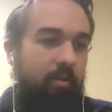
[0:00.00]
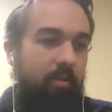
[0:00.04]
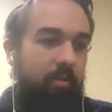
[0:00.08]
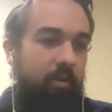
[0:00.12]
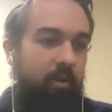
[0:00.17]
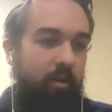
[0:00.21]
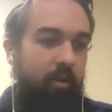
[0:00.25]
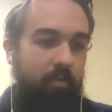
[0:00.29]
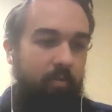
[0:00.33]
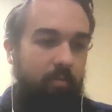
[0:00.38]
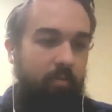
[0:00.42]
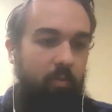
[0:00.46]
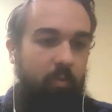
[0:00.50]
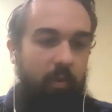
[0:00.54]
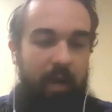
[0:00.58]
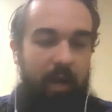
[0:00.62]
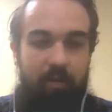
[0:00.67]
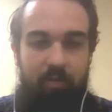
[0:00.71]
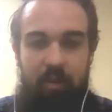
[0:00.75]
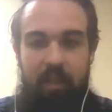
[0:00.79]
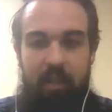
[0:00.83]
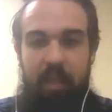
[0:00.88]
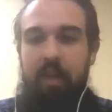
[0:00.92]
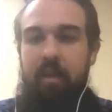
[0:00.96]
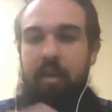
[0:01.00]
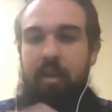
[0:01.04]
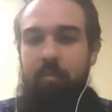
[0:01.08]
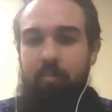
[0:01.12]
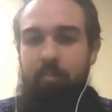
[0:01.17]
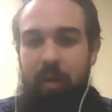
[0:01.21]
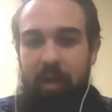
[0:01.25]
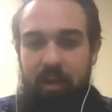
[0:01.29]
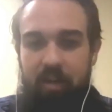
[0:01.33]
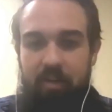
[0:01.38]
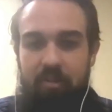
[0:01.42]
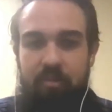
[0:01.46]
you know we have a landing
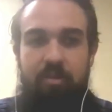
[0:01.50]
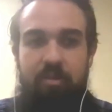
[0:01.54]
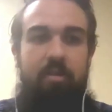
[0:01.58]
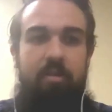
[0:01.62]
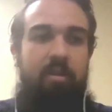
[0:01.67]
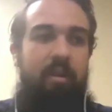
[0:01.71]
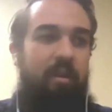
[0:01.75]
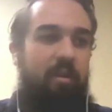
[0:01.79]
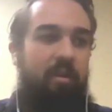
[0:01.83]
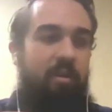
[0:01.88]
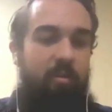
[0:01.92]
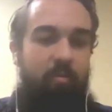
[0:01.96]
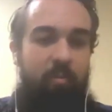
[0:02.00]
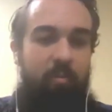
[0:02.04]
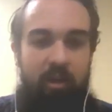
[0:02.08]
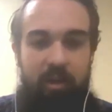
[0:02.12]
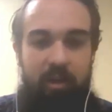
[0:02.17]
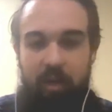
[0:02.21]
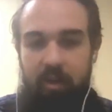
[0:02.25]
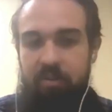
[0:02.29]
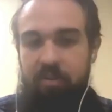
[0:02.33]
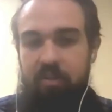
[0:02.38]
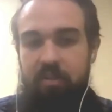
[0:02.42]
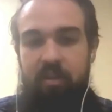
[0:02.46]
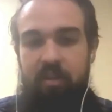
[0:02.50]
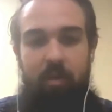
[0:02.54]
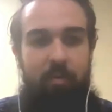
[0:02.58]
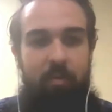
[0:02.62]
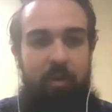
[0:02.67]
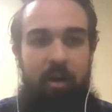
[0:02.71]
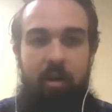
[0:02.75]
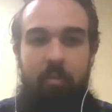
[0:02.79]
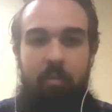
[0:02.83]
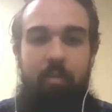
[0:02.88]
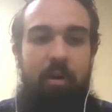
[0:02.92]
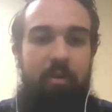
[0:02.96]
page and, and communications coming
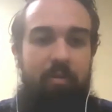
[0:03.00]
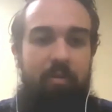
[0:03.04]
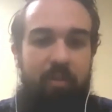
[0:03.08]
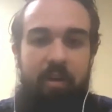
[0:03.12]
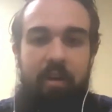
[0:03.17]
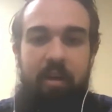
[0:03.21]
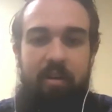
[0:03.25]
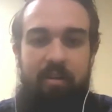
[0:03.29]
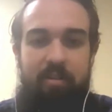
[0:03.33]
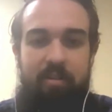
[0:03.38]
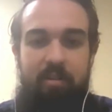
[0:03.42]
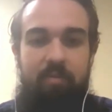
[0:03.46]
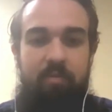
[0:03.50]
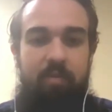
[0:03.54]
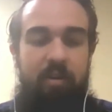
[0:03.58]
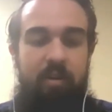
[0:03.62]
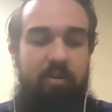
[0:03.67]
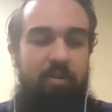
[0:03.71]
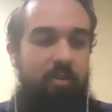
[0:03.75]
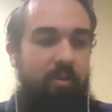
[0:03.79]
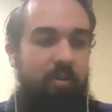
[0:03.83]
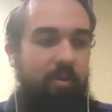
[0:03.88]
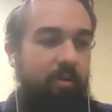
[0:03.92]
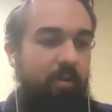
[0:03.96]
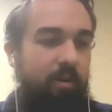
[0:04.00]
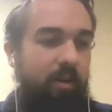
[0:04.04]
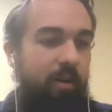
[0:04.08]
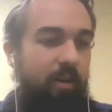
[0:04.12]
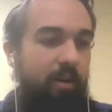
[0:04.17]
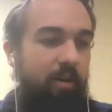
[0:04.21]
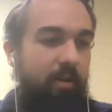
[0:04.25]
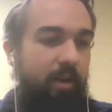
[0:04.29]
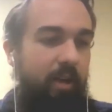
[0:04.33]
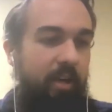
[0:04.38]
out about the next adventure uh,